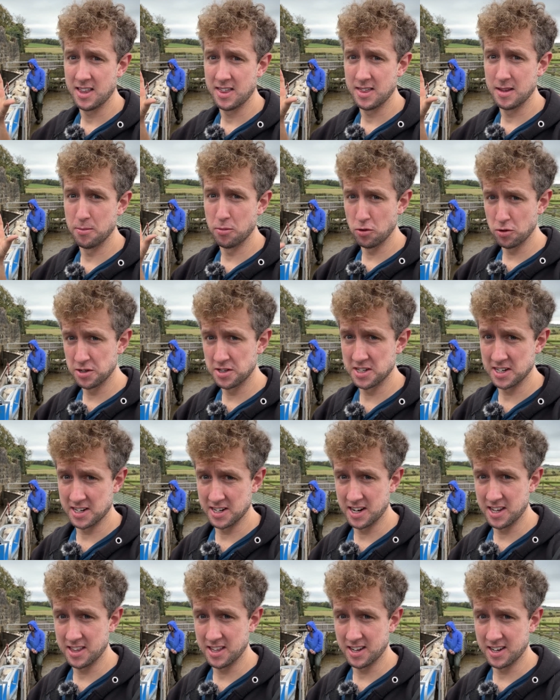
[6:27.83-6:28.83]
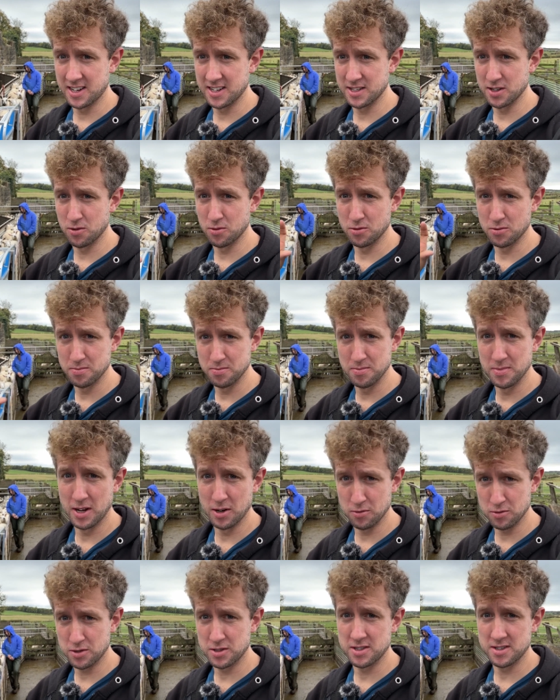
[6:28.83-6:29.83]
the bolus a great thing because it'll,
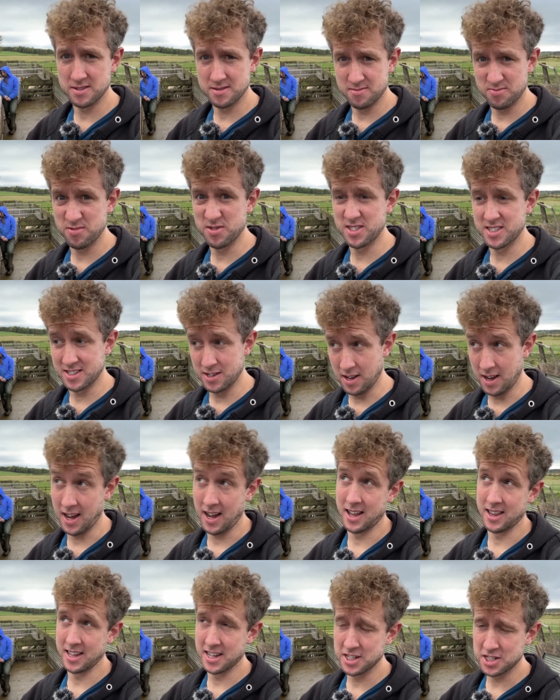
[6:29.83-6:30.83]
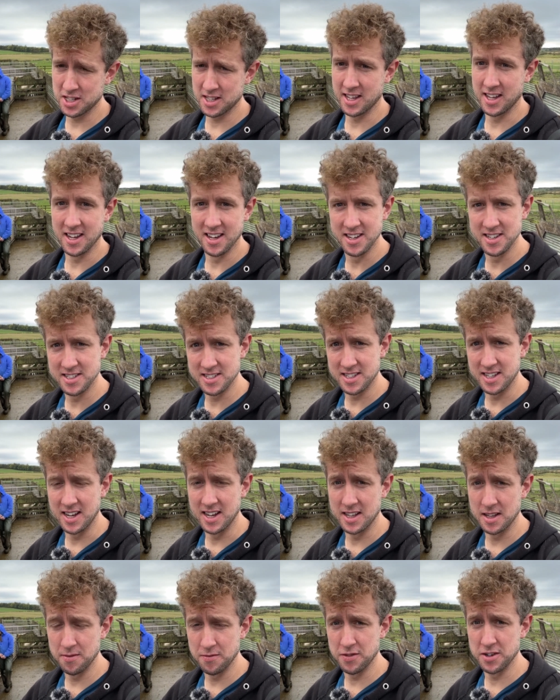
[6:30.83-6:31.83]
it'll st allegedly stay
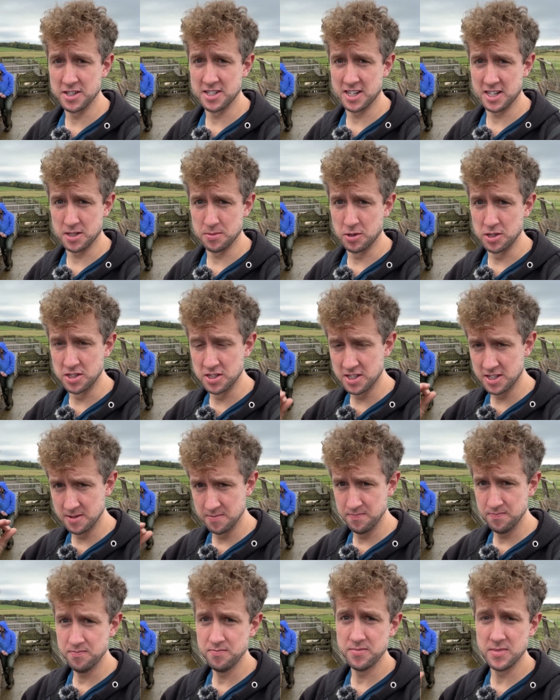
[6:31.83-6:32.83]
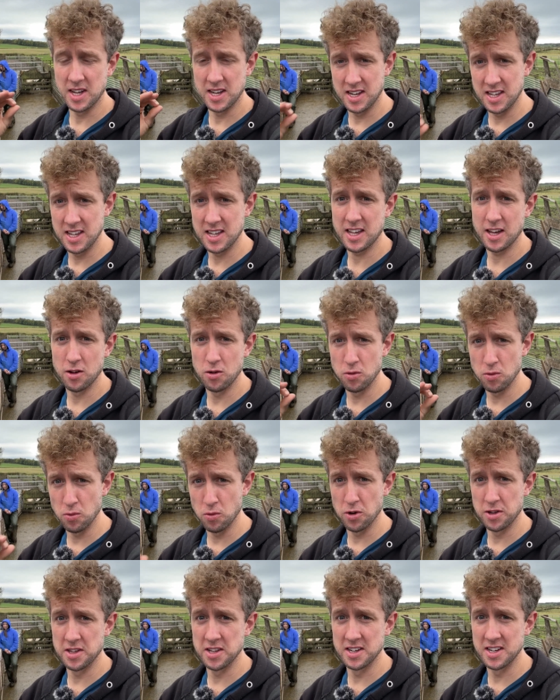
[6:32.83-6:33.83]
in them for six months and eke out
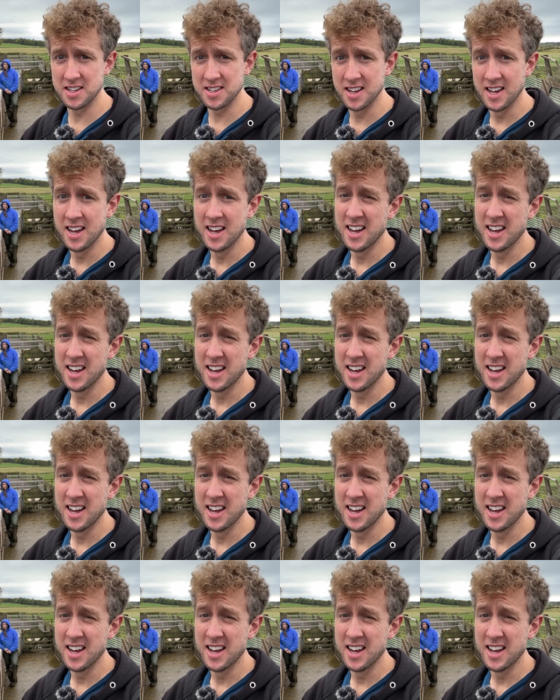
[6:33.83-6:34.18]
what they need.